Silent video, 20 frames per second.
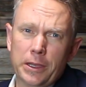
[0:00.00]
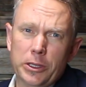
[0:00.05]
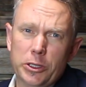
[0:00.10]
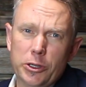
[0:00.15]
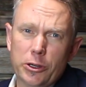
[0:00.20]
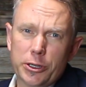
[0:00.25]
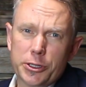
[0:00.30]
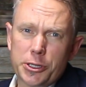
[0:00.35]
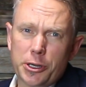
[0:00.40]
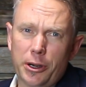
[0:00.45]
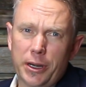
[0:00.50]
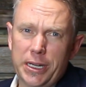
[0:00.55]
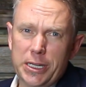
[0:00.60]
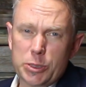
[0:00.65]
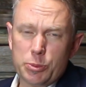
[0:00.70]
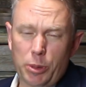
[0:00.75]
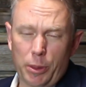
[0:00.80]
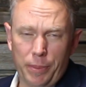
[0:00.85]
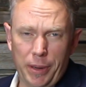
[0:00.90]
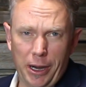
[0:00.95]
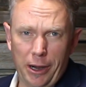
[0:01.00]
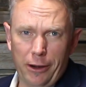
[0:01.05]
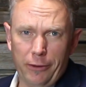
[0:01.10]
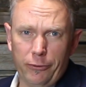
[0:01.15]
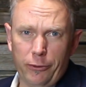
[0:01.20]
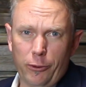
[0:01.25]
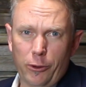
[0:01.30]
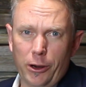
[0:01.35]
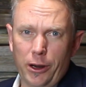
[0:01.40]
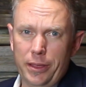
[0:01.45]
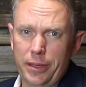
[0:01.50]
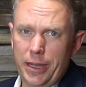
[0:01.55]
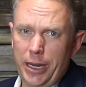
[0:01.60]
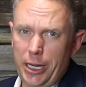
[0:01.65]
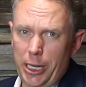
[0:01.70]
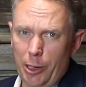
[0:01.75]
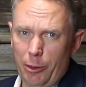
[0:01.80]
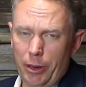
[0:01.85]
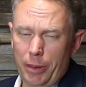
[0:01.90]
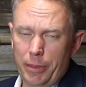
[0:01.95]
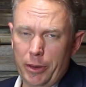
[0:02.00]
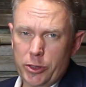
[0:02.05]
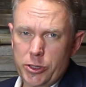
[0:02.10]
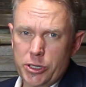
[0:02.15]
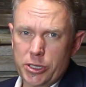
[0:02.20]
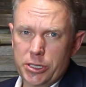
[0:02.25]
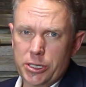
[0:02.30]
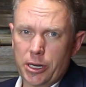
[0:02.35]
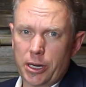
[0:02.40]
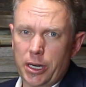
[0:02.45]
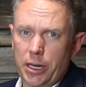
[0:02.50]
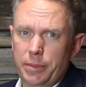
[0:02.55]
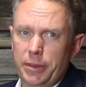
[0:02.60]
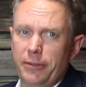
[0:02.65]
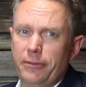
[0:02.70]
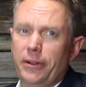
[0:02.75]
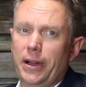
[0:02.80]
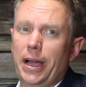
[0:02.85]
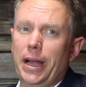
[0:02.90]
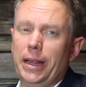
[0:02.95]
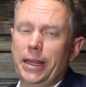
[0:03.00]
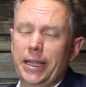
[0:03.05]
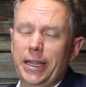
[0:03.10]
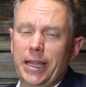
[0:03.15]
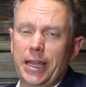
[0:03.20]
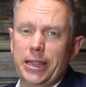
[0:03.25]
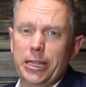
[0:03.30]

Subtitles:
your attorney is prepared for it, they know what motions they're going to be filing,